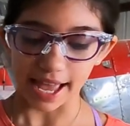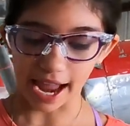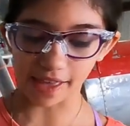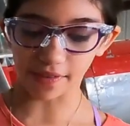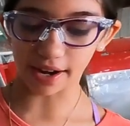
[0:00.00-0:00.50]

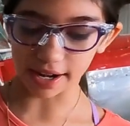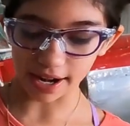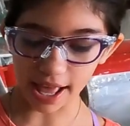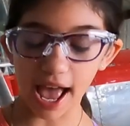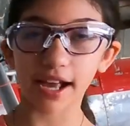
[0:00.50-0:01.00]
and then
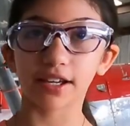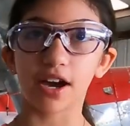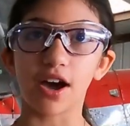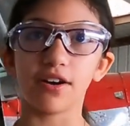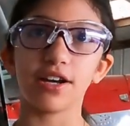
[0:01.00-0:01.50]

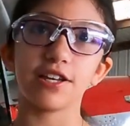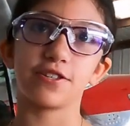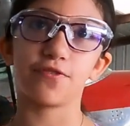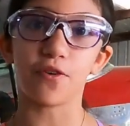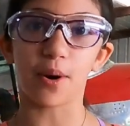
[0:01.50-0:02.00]
Echo is
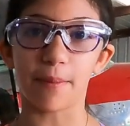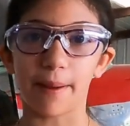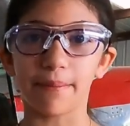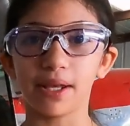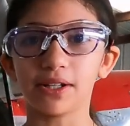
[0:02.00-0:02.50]
for my
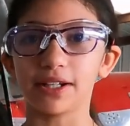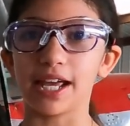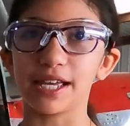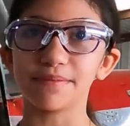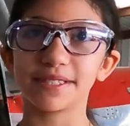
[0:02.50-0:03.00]
middle
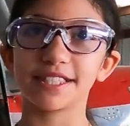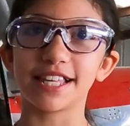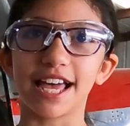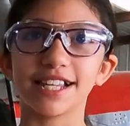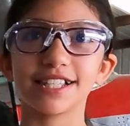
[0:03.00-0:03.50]
name
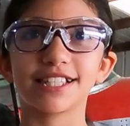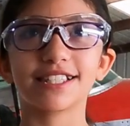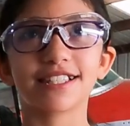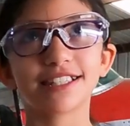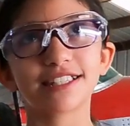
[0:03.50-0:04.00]

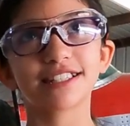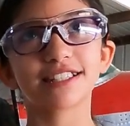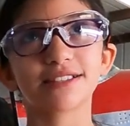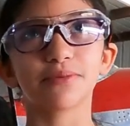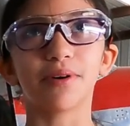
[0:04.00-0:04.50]

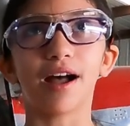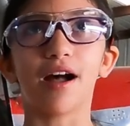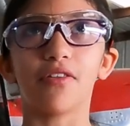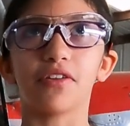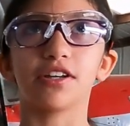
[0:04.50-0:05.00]
since,
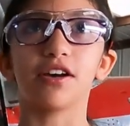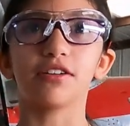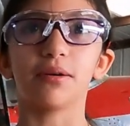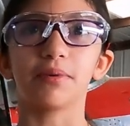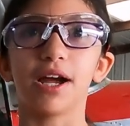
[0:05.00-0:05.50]
well, the tail
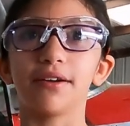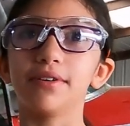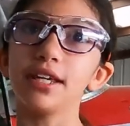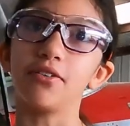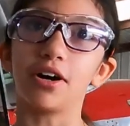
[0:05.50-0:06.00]
number I
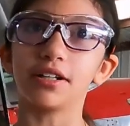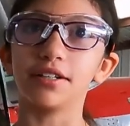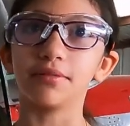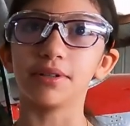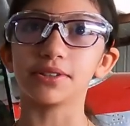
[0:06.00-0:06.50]
really
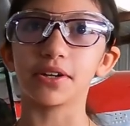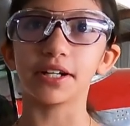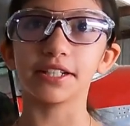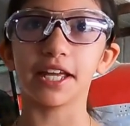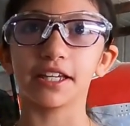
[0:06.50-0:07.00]
wanted was already
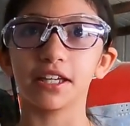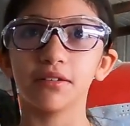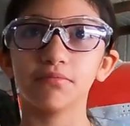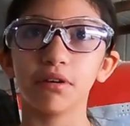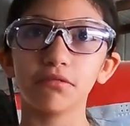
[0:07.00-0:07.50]

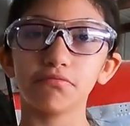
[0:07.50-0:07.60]
taken. But